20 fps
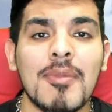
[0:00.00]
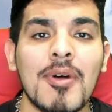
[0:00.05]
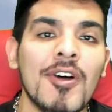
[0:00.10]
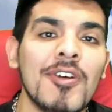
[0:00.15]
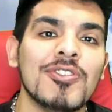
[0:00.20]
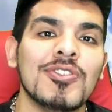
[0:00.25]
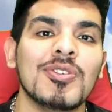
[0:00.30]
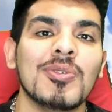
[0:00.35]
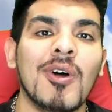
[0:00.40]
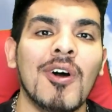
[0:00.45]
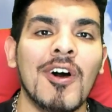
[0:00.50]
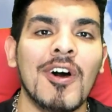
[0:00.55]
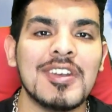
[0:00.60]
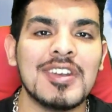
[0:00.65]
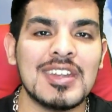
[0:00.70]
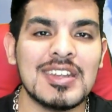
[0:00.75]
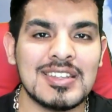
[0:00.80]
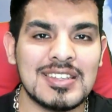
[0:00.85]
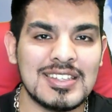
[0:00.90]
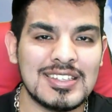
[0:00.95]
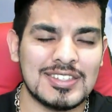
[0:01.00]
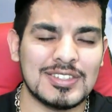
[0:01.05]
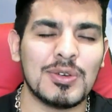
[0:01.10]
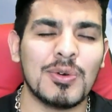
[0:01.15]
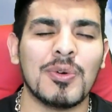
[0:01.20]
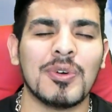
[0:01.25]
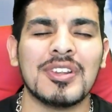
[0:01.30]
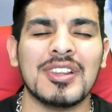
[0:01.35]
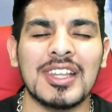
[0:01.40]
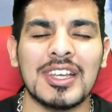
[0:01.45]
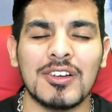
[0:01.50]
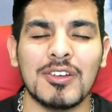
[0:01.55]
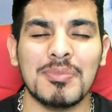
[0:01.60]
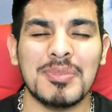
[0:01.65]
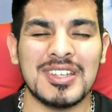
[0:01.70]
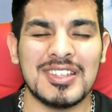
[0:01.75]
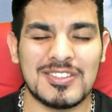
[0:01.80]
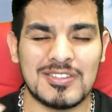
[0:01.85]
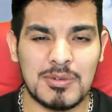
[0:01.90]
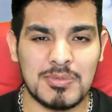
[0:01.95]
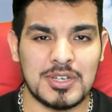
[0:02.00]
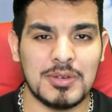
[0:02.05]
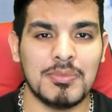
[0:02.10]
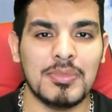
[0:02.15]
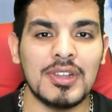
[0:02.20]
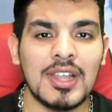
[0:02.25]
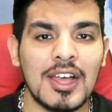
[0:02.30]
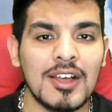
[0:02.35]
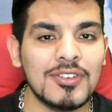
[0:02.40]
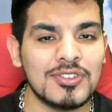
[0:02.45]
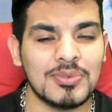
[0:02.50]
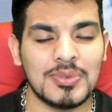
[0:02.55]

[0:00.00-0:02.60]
also on Discord, link will be in the description below,